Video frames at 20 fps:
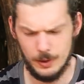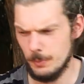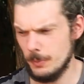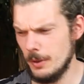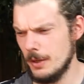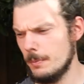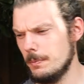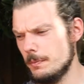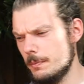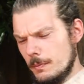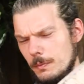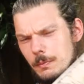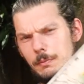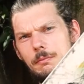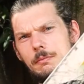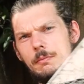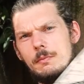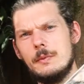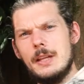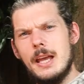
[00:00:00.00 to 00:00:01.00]
But
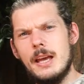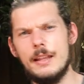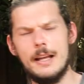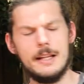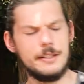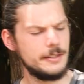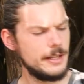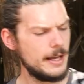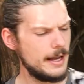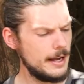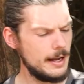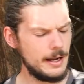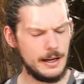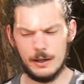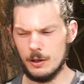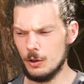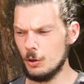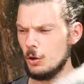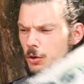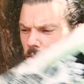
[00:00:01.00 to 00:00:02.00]
now that's
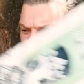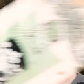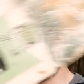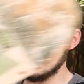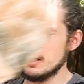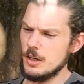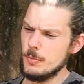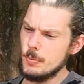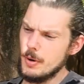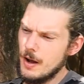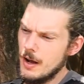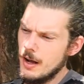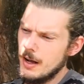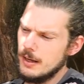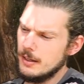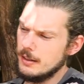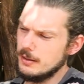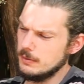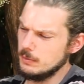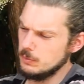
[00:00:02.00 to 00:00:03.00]
all taken
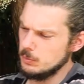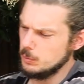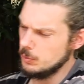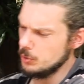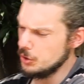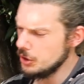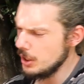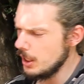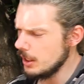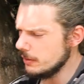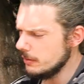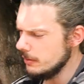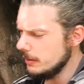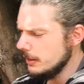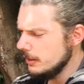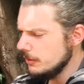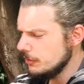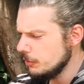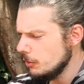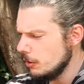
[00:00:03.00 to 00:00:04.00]
apart, we'll chuck
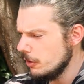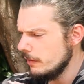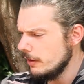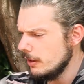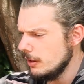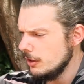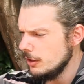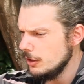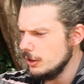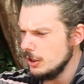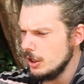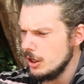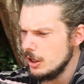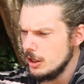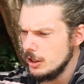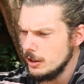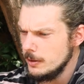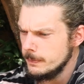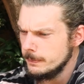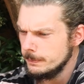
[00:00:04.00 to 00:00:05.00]
this over
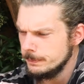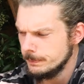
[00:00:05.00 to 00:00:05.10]
here,